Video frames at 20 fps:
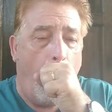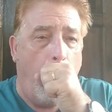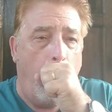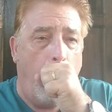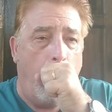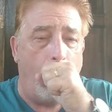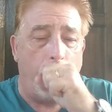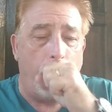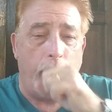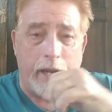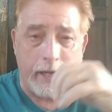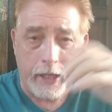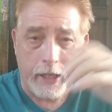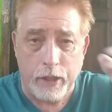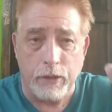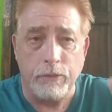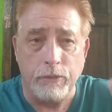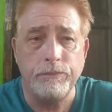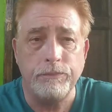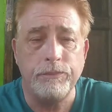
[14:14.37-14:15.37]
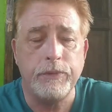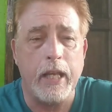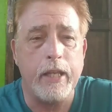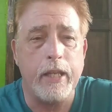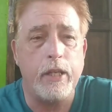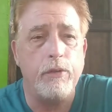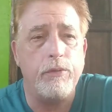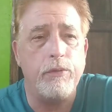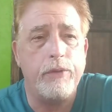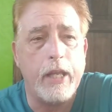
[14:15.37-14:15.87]
Thank
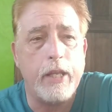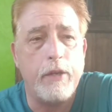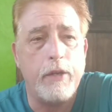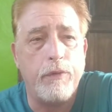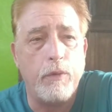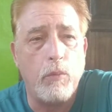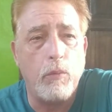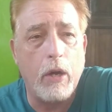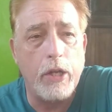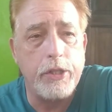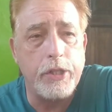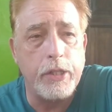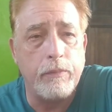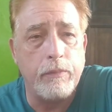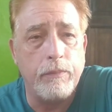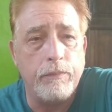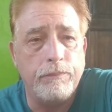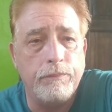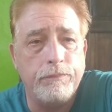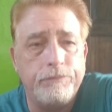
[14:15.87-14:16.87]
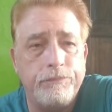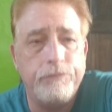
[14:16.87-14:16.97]
you for watching.